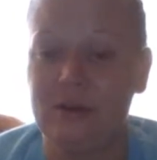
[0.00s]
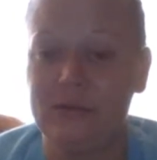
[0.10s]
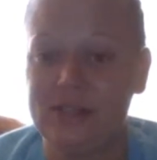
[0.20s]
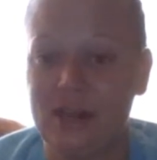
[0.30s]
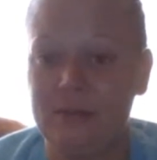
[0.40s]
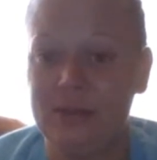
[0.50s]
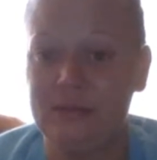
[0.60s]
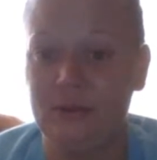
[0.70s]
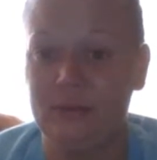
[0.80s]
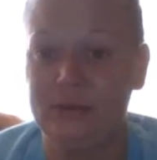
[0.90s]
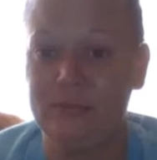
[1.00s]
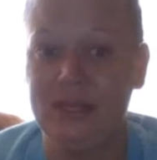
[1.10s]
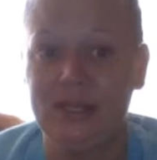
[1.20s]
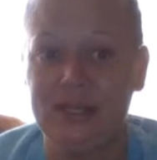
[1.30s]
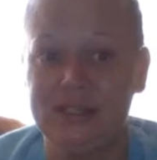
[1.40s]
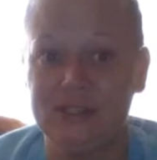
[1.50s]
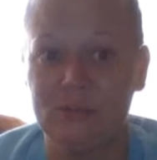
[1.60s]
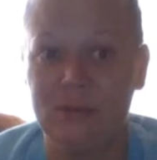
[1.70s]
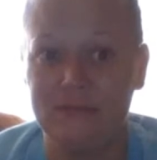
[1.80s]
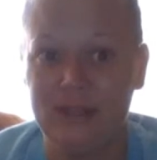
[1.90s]
He's got to be in there with me, and he sits on
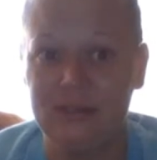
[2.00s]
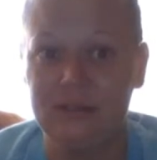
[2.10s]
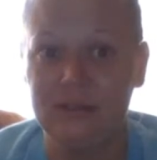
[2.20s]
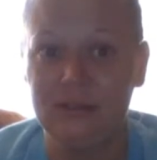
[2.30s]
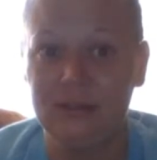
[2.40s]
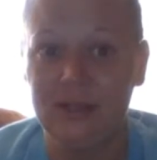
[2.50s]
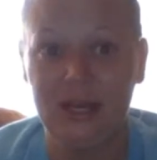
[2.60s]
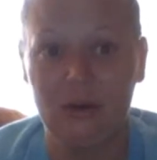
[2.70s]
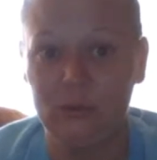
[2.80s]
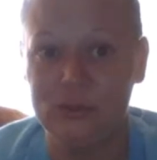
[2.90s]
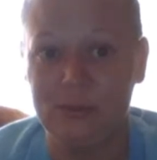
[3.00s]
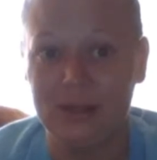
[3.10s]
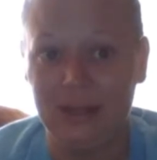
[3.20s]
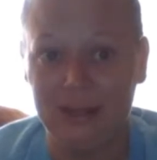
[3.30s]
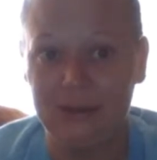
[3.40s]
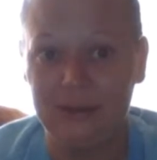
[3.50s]
my feet and holds my leg.